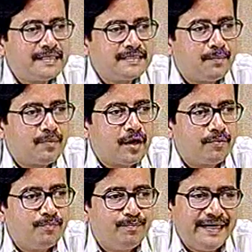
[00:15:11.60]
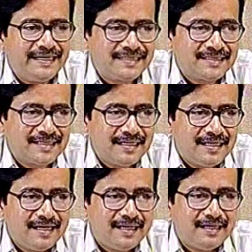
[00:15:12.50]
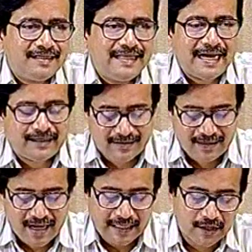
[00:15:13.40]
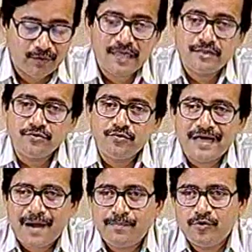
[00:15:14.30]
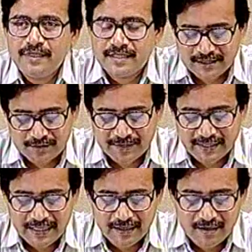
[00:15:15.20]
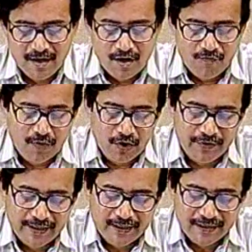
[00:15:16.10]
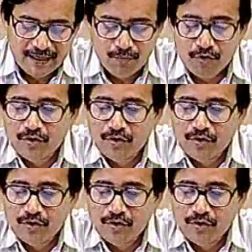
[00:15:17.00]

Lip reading: number of bits that otherwise would have to be transmitted following a more